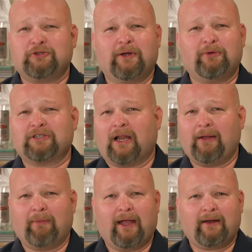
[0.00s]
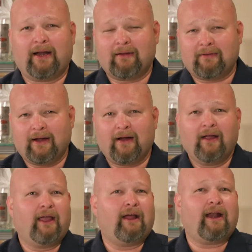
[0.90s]
drink what you like, man. Get out there
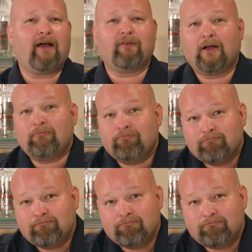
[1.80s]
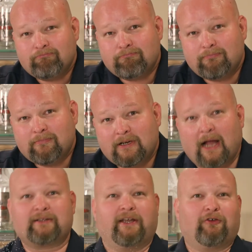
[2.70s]
and have a
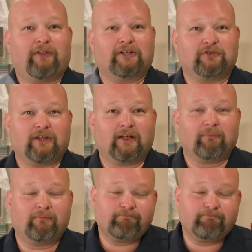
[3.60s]
cocktail if that's your thing.